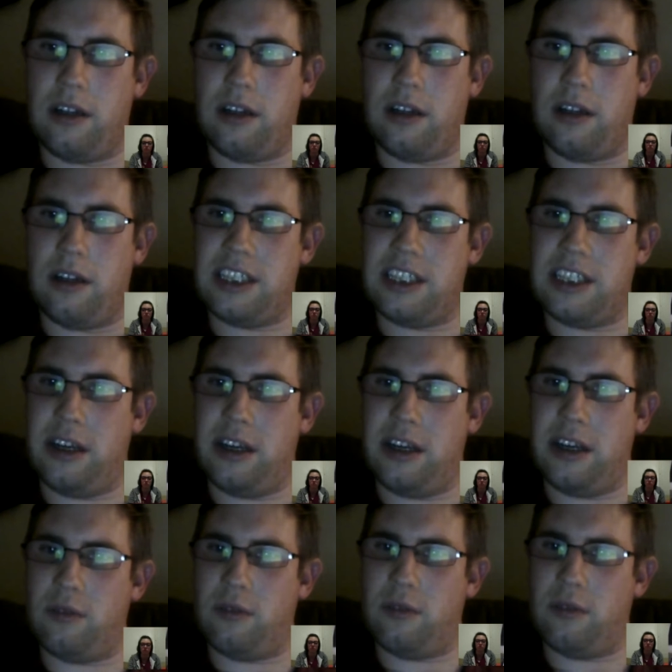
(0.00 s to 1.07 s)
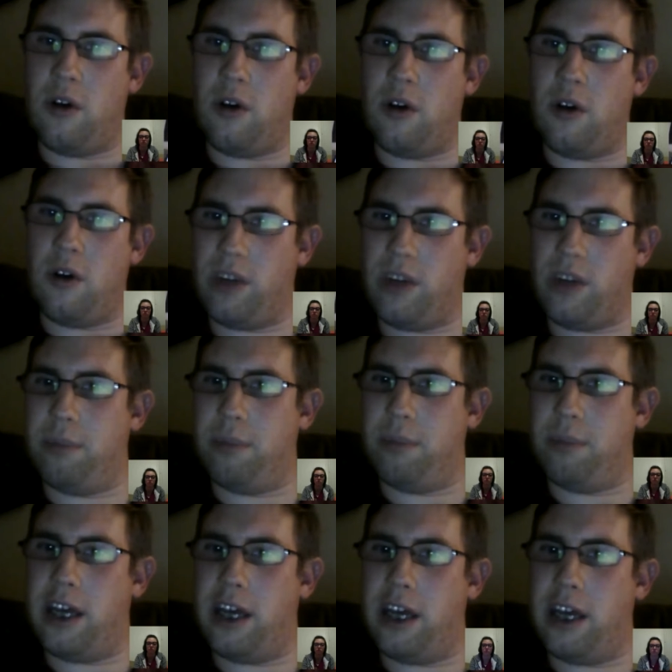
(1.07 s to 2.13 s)
let's see, would that
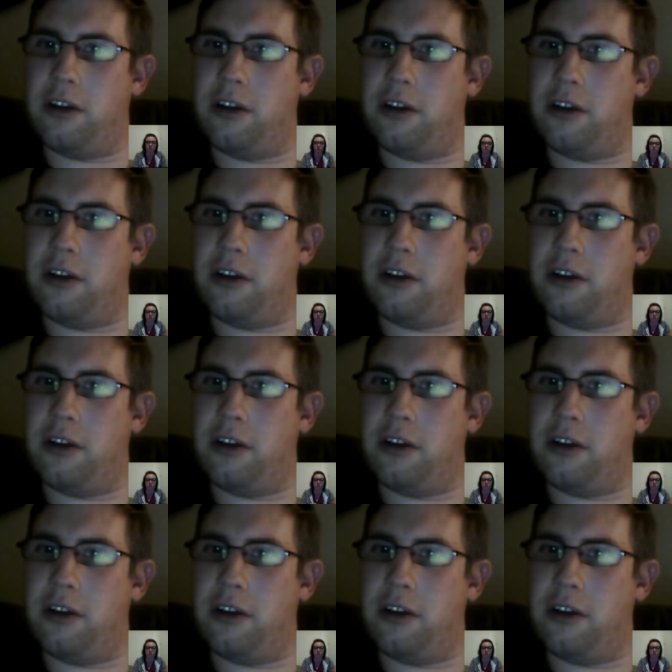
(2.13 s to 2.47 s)
be the